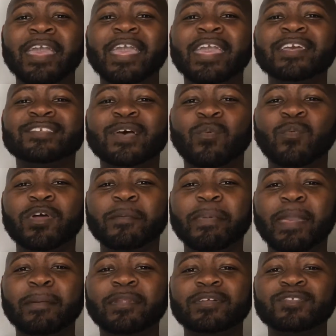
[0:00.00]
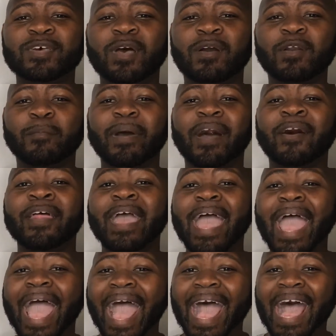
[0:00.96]
is I want to be able to talk about
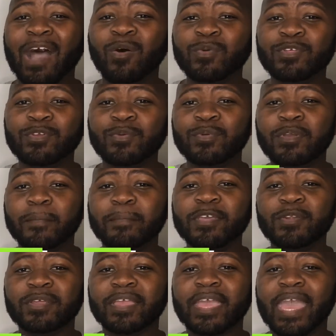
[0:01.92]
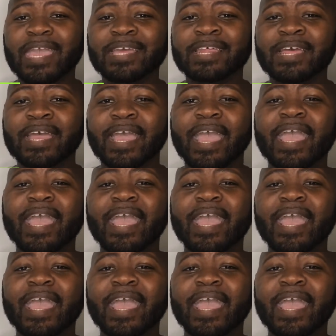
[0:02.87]
how you communicate,